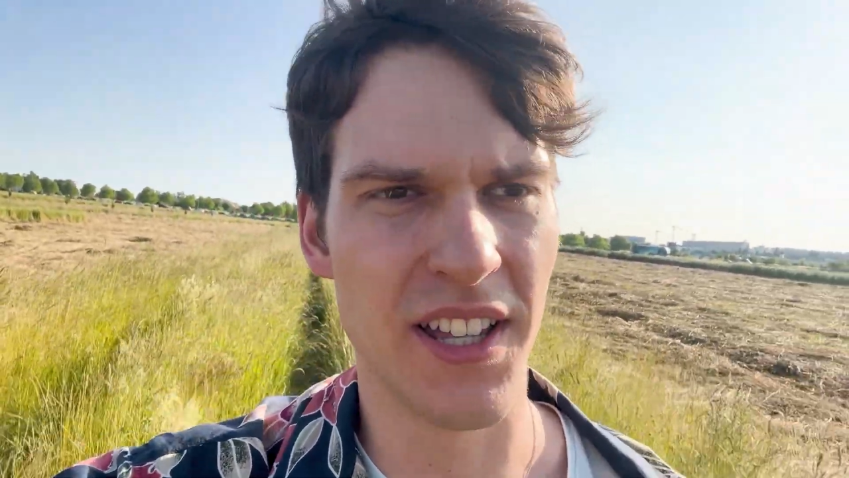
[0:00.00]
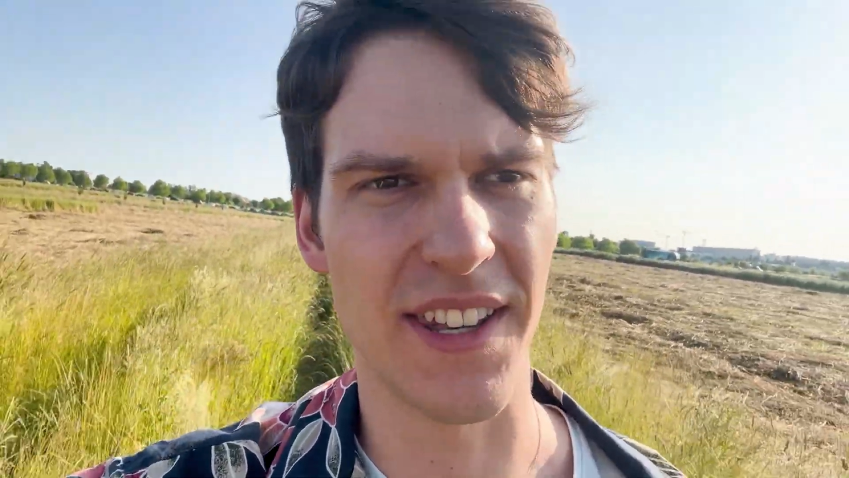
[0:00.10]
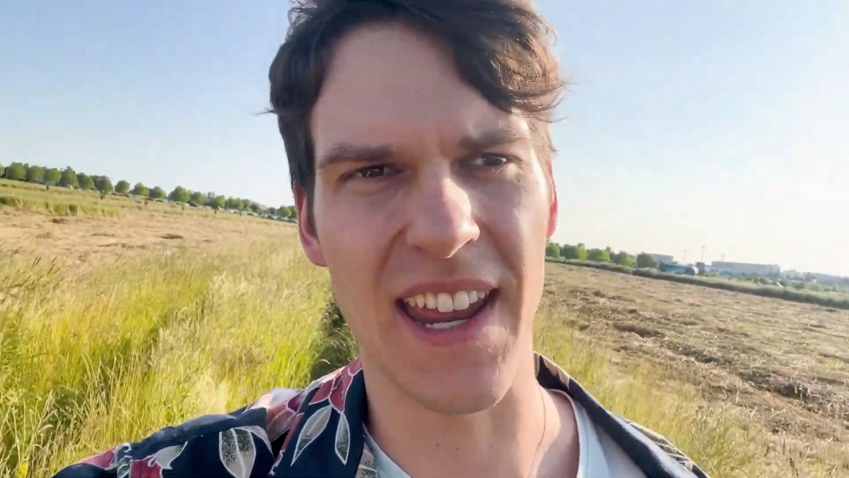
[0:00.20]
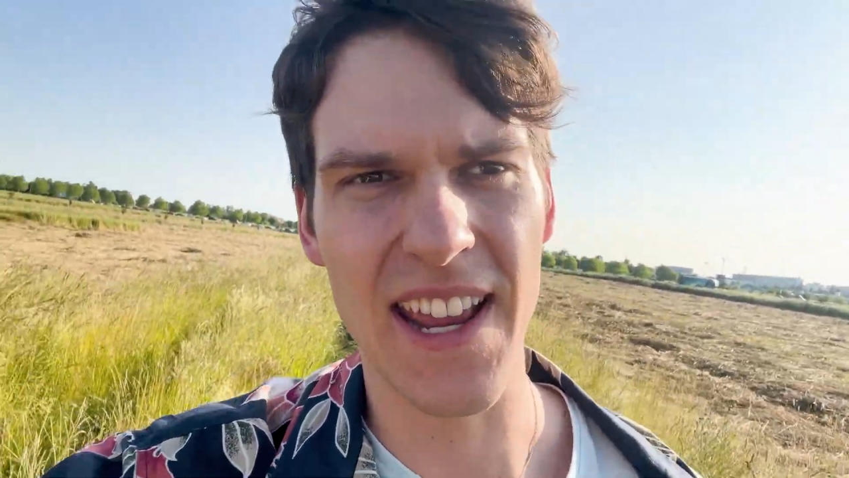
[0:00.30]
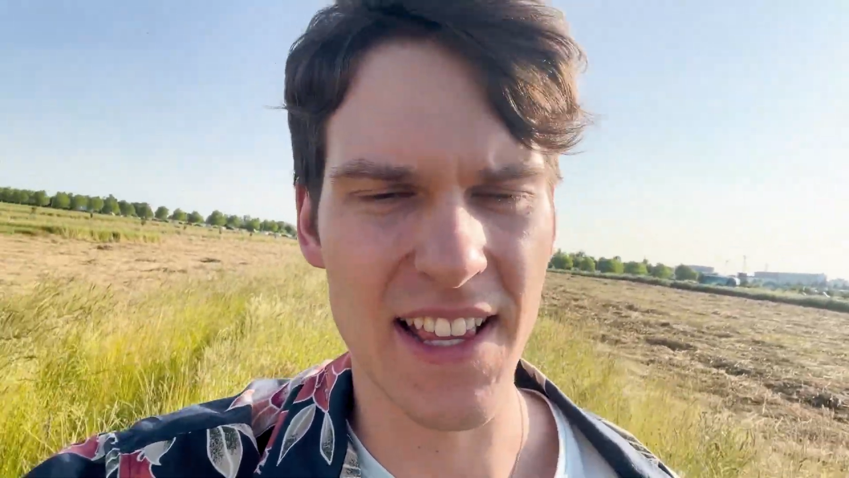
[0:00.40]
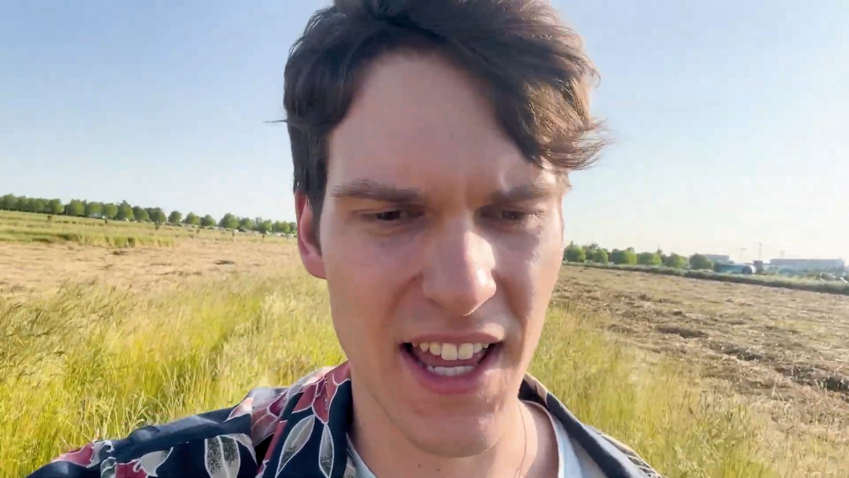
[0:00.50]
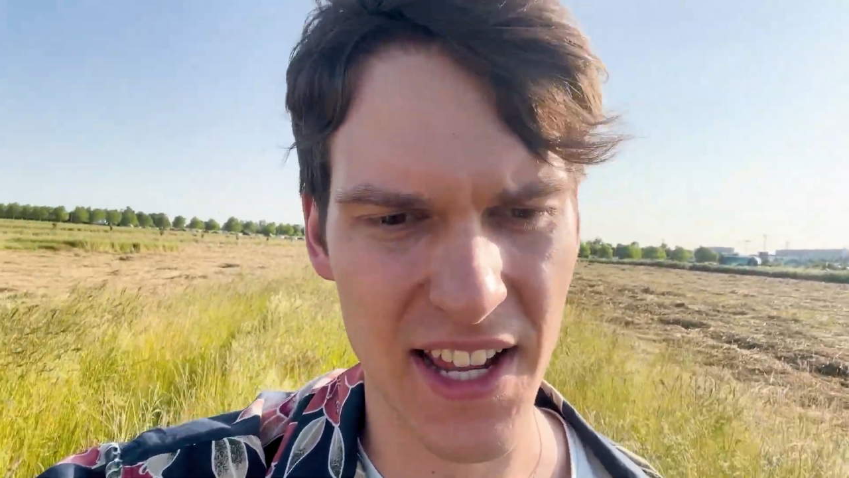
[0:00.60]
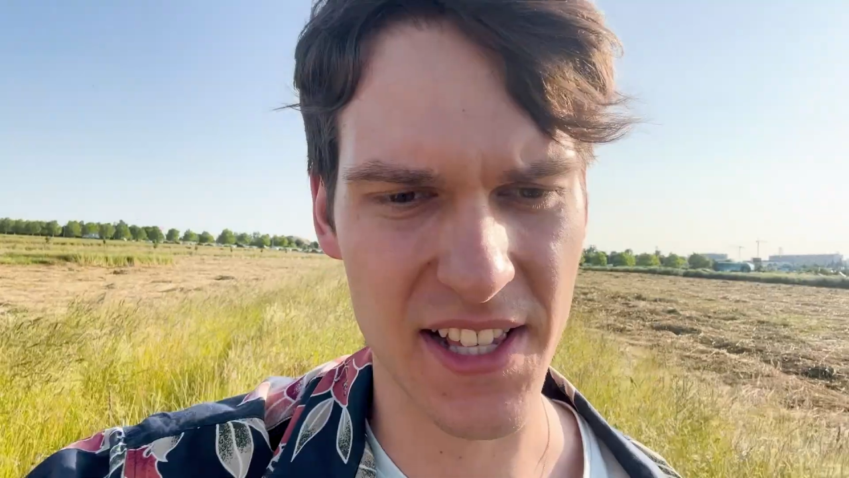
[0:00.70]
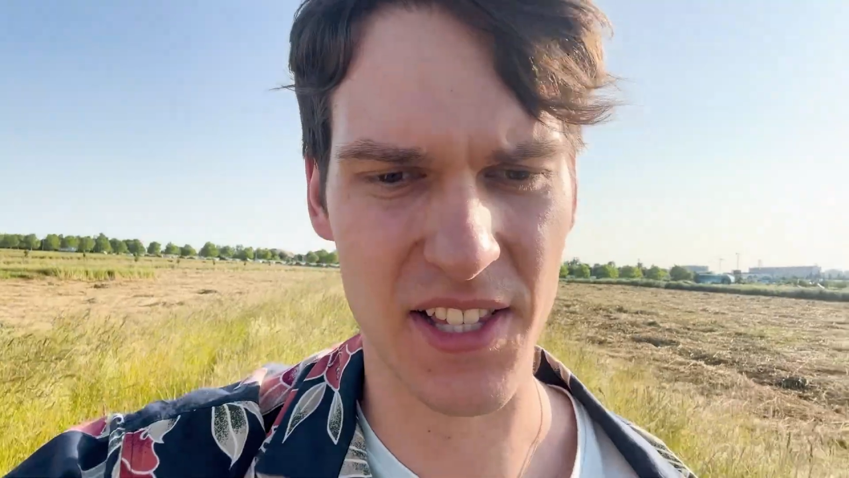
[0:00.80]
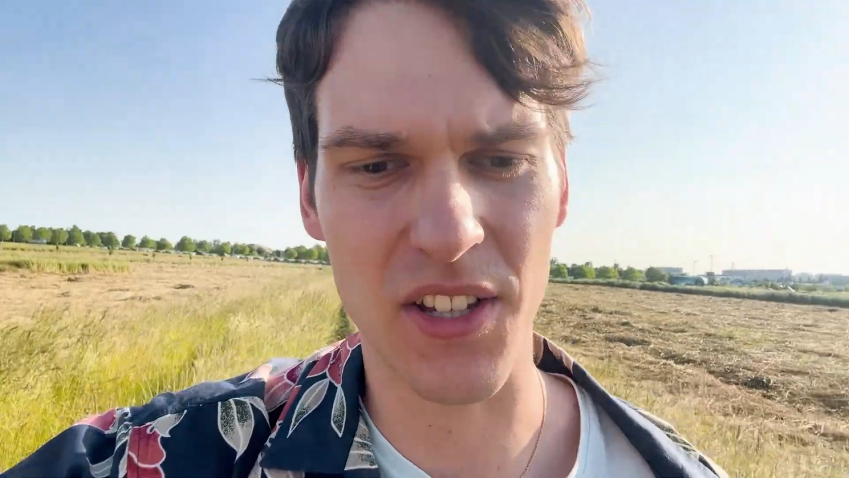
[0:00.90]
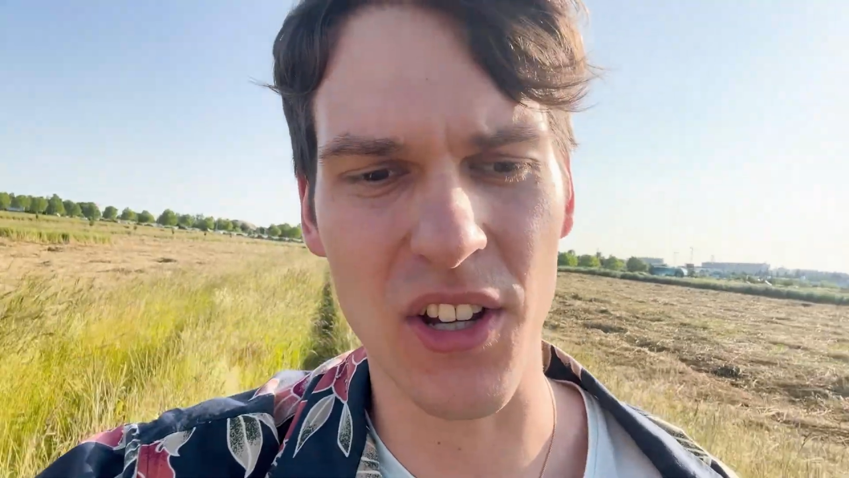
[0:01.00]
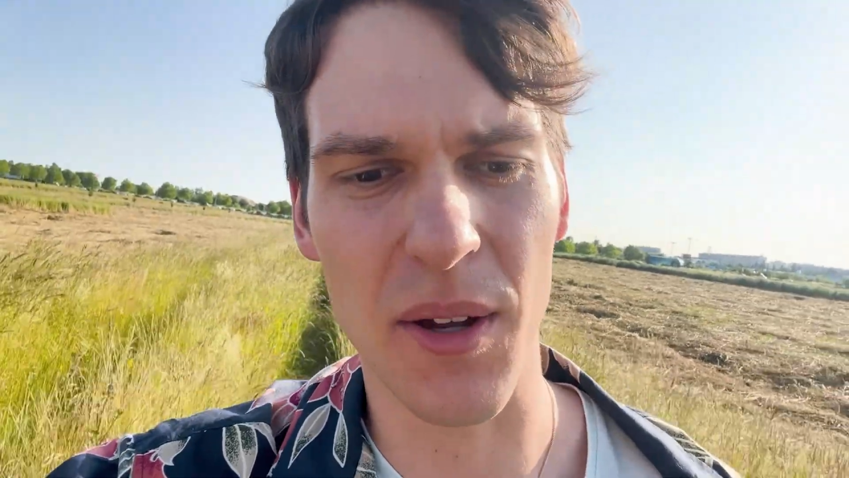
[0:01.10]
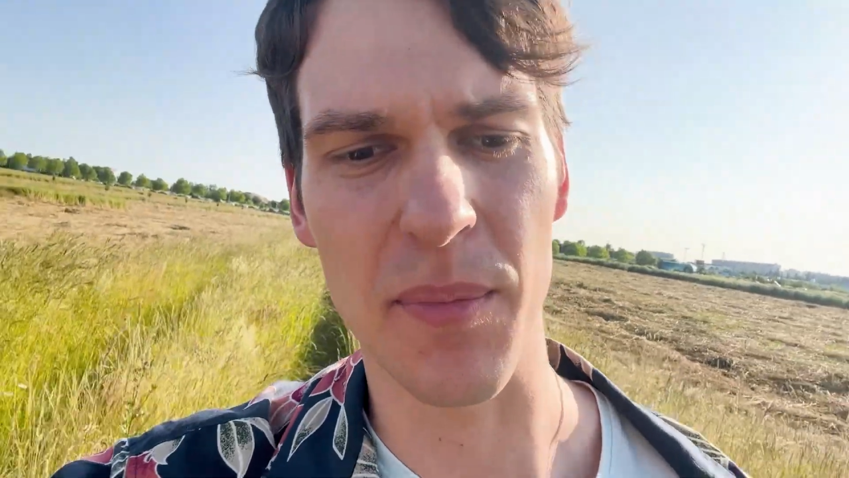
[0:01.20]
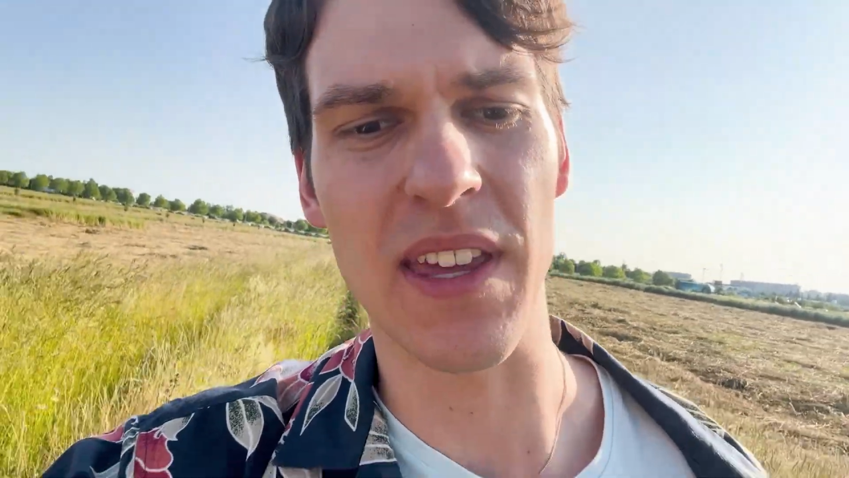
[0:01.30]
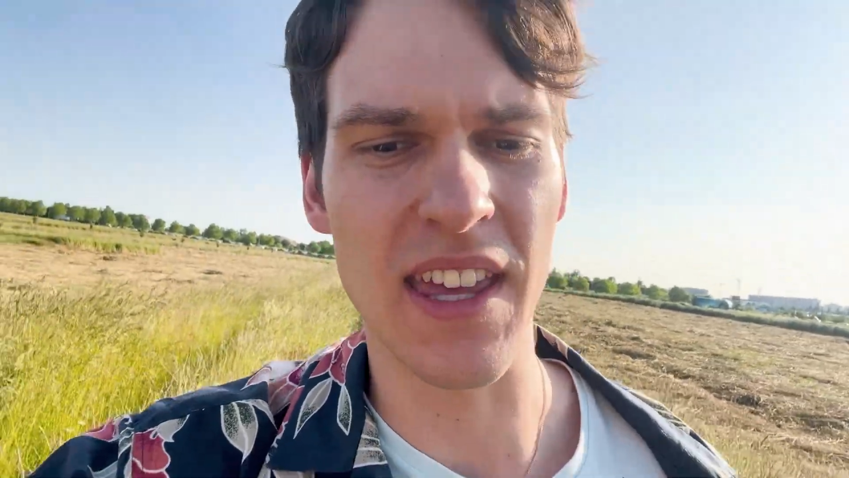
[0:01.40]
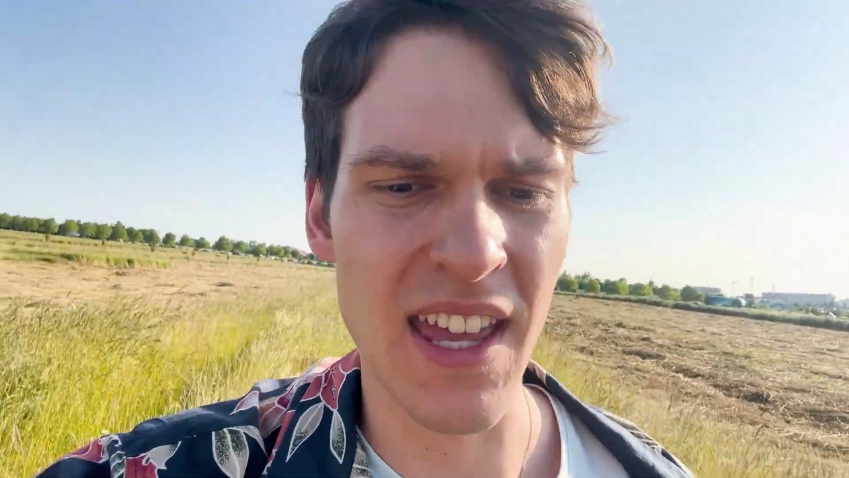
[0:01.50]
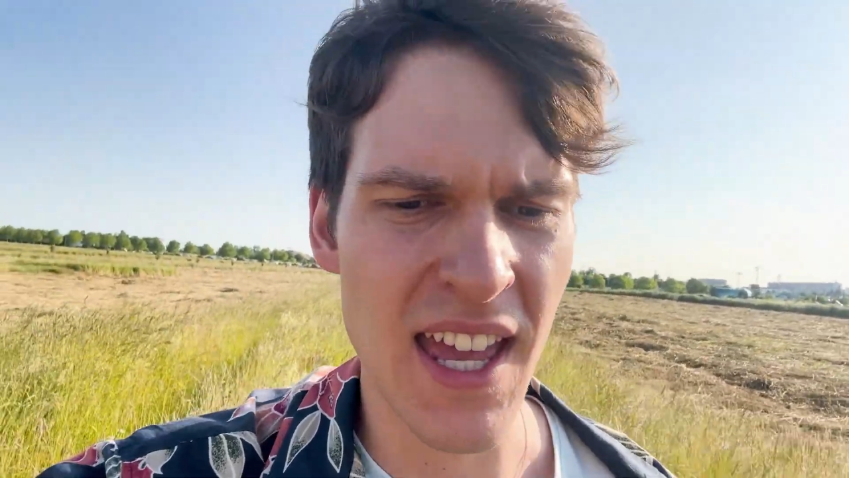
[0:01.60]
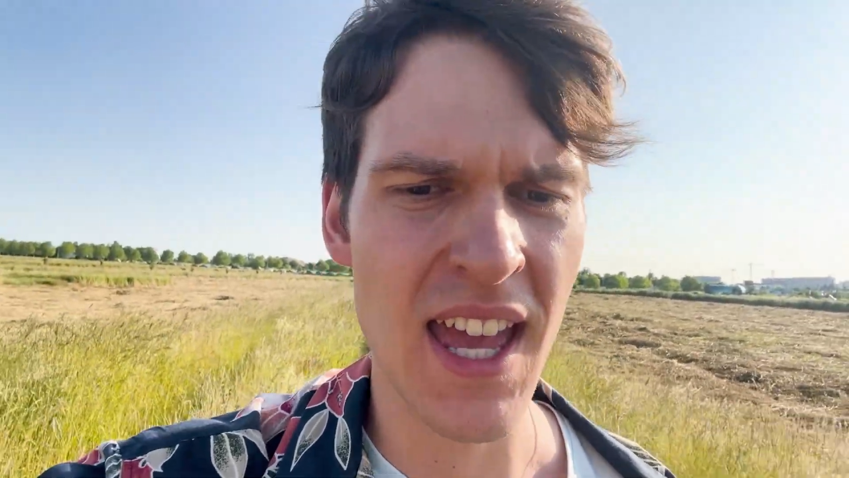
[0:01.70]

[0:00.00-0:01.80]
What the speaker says: data that's gonna be